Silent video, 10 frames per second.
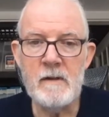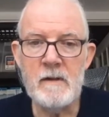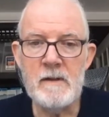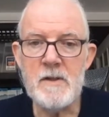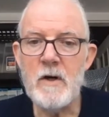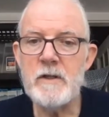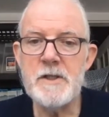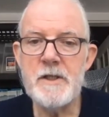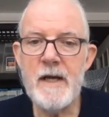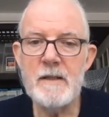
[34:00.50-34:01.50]
is
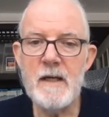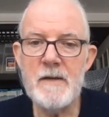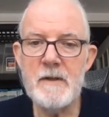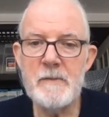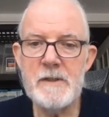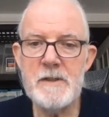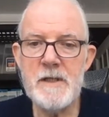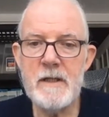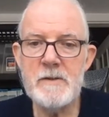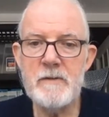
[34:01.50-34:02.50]
RG8, I think we just
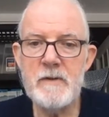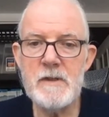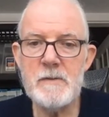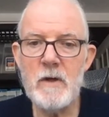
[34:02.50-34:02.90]
answered this one,